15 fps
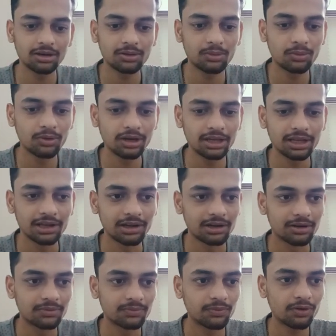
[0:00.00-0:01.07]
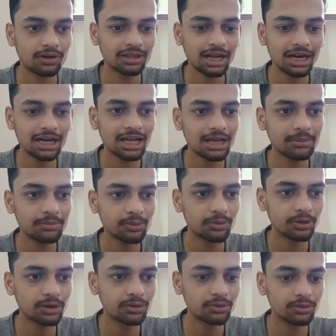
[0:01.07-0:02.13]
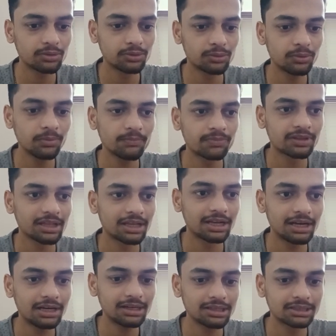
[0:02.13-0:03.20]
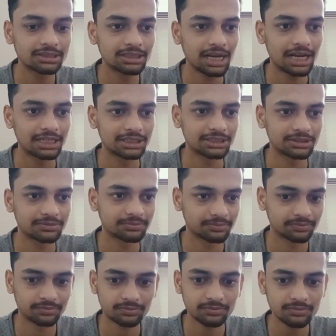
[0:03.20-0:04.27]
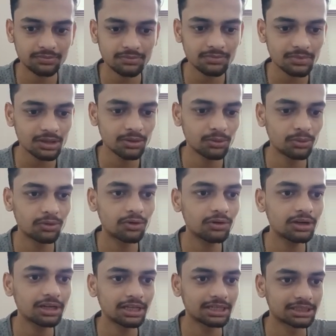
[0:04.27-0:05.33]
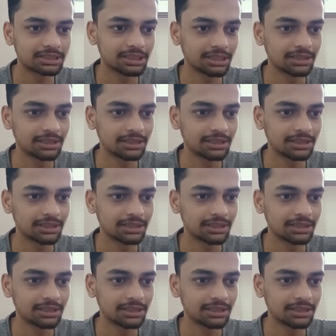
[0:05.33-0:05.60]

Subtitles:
over here. For that I am going to do git stash o.txt,